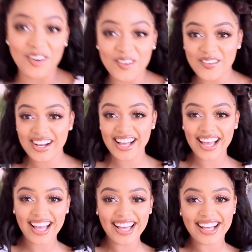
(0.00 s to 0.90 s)
oh
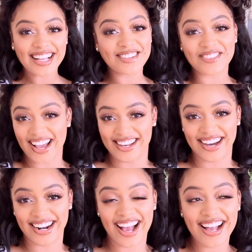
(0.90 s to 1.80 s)
my
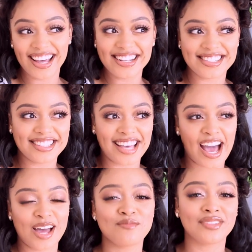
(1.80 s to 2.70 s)
god I kind of did
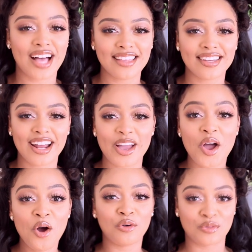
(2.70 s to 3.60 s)
that I'm glad that I
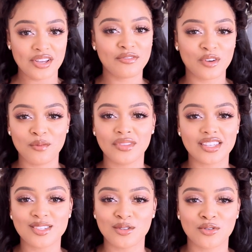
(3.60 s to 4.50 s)
refilmed
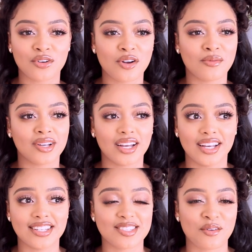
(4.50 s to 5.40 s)
this tutorial
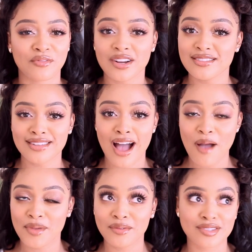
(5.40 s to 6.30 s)
because the first
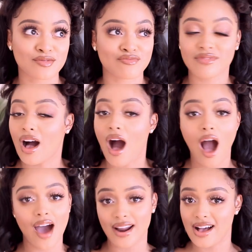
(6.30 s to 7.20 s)
time it was a
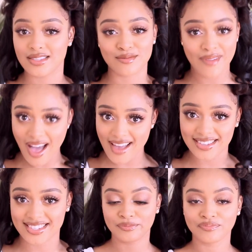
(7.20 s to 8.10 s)
hot ass
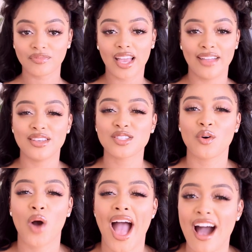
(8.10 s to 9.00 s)
mess and
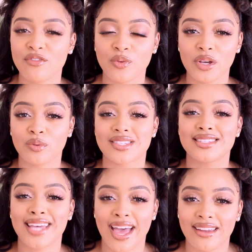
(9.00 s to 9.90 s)
this half wig was
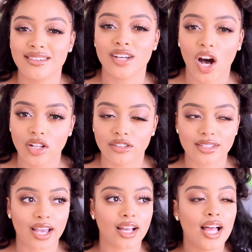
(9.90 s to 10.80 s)

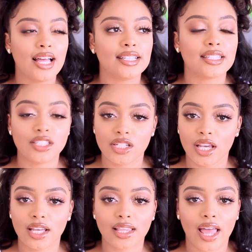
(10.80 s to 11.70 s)
$10 like
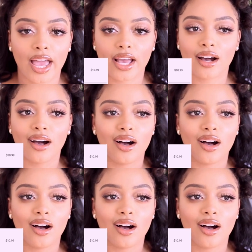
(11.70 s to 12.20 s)
legit like